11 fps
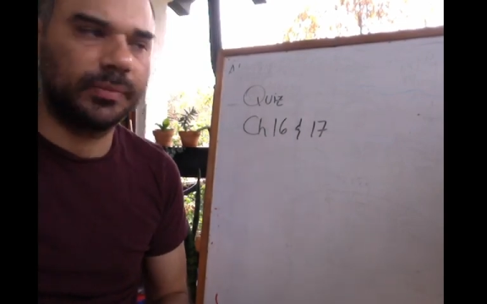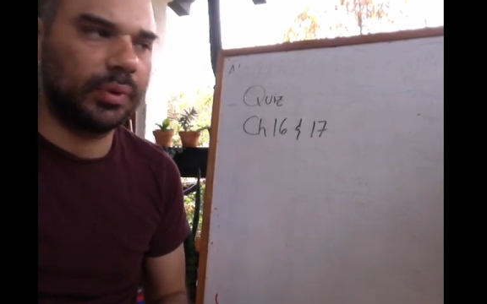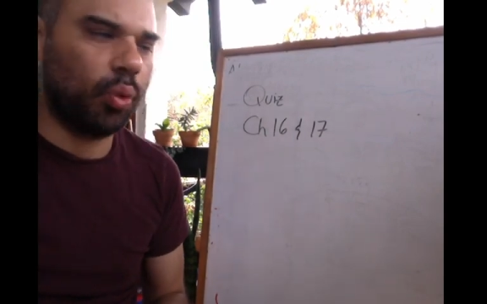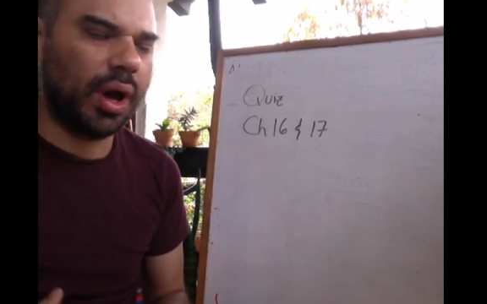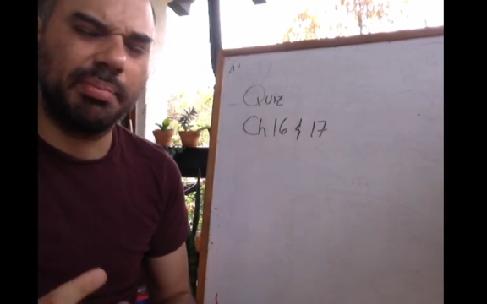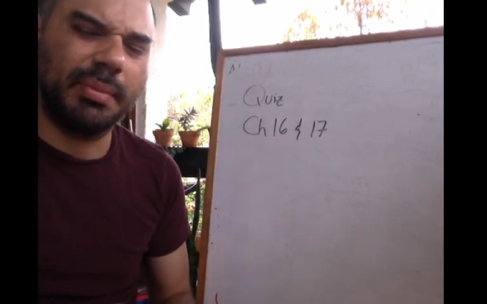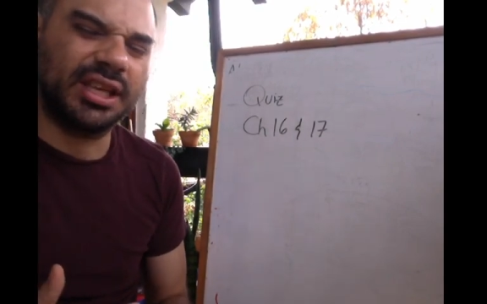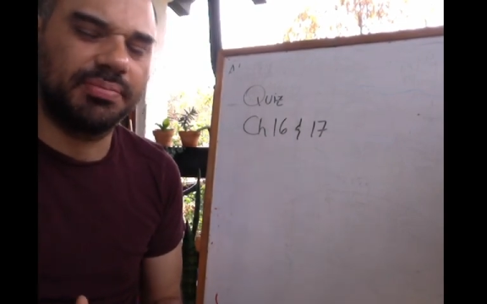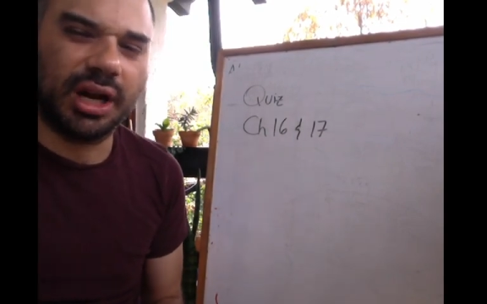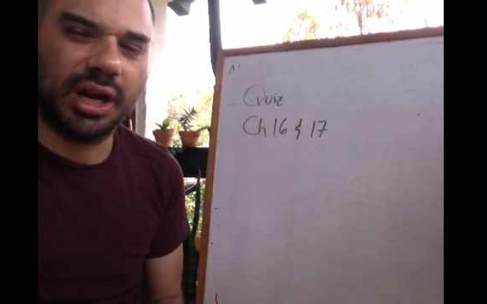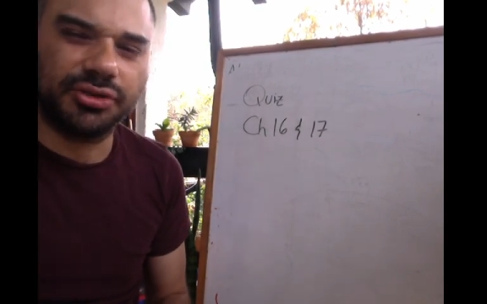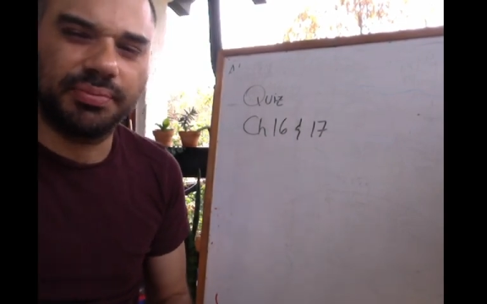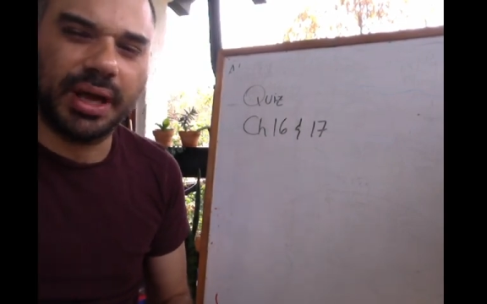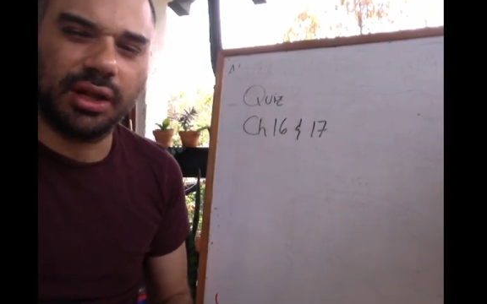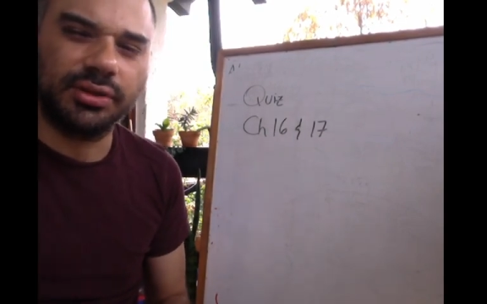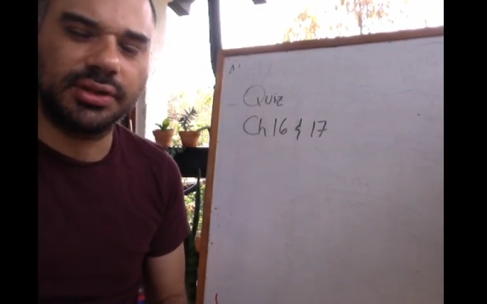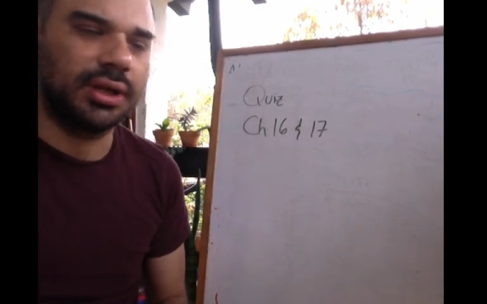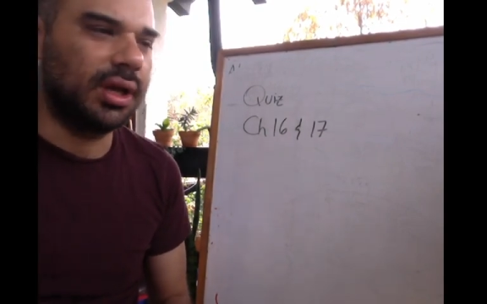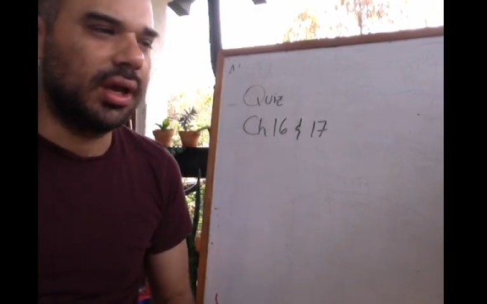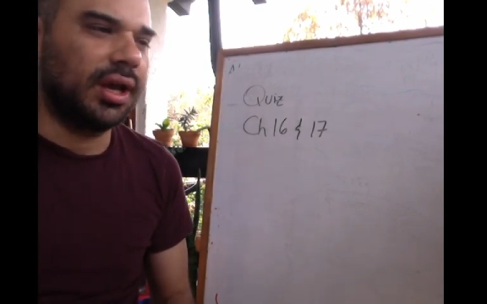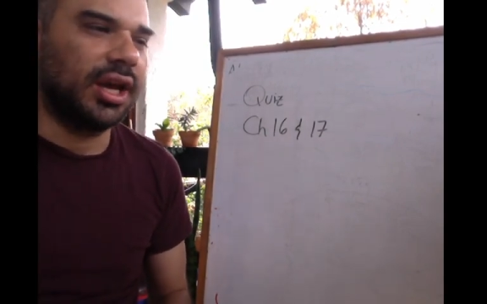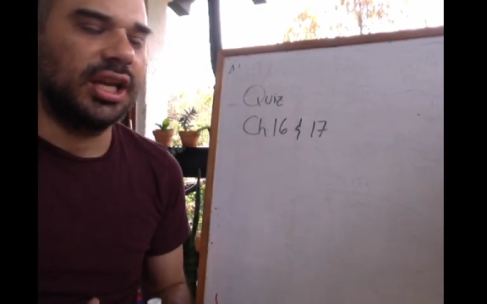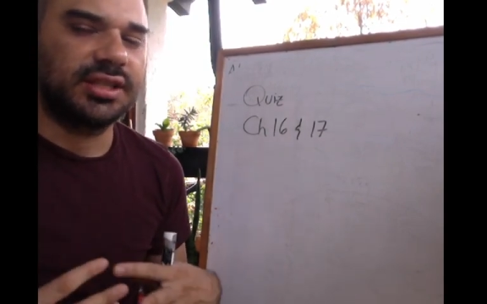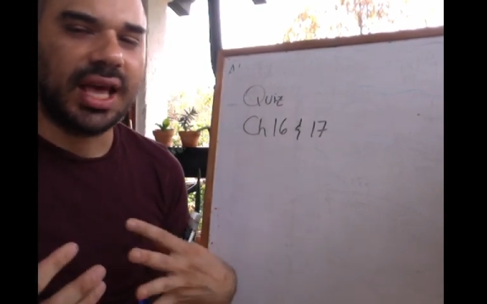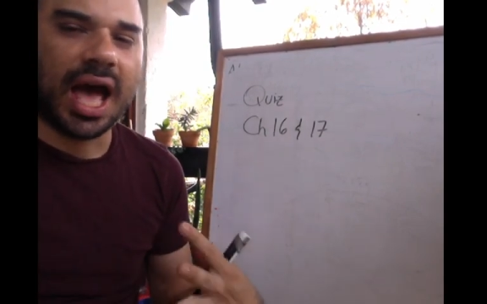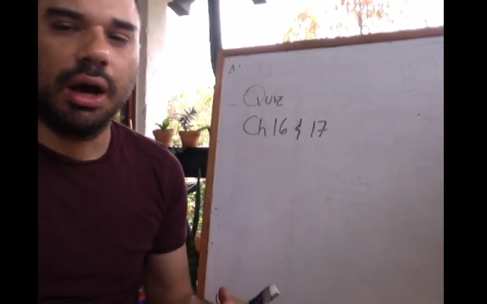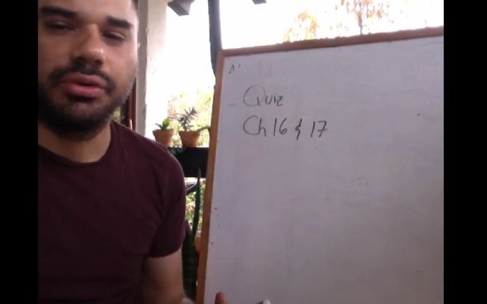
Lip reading: What makes metals metals is how